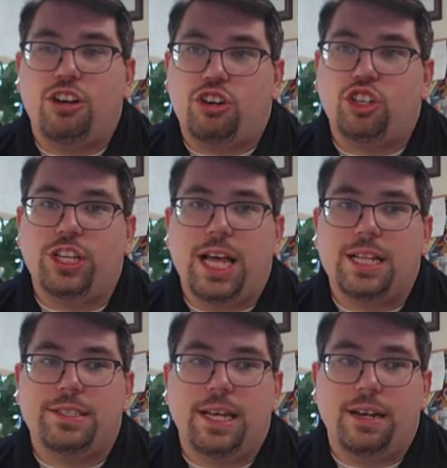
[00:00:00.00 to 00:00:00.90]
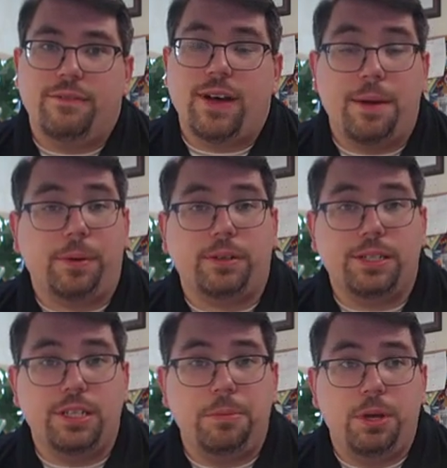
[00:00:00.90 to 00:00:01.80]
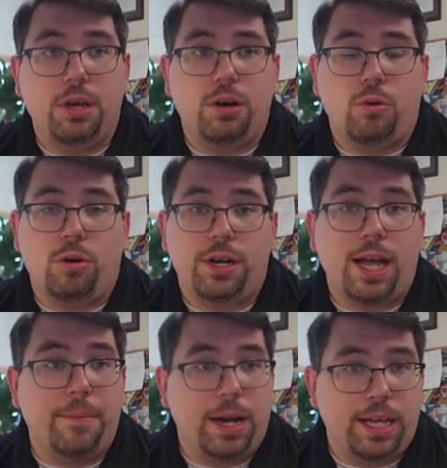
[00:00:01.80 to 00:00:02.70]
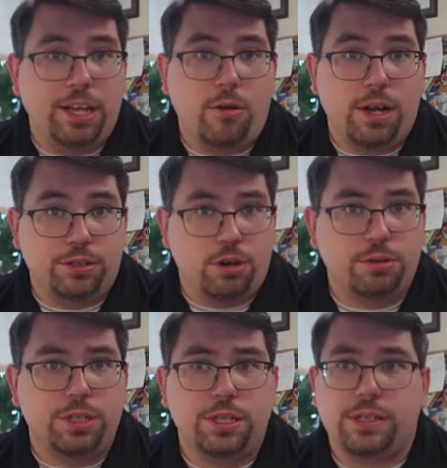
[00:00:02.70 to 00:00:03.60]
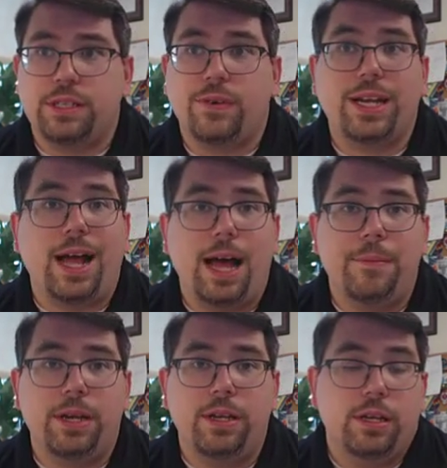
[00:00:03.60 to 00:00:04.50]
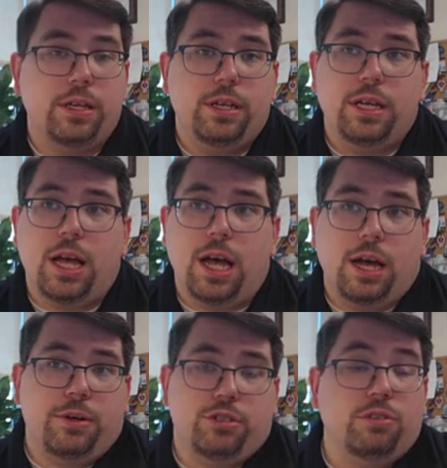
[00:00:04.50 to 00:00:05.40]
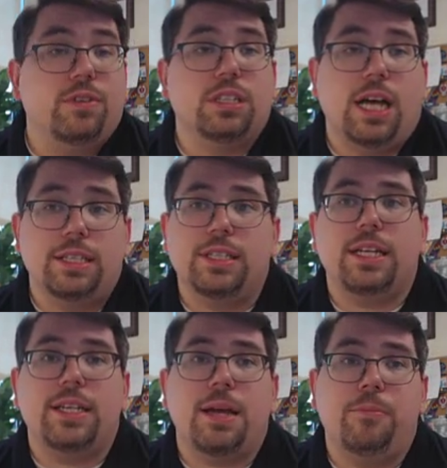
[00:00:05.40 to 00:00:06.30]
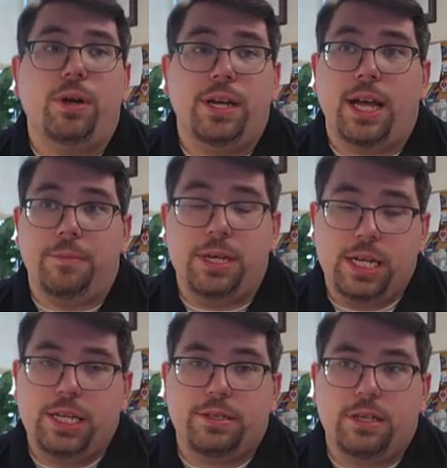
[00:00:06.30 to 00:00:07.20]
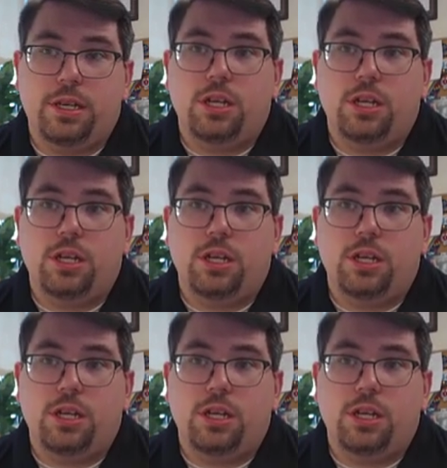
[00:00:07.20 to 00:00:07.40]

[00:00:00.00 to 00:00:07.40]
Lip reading: early onset of hyperglycemia or diabetic ketoacidosis is very common with juvenile onset type 1 diabetes.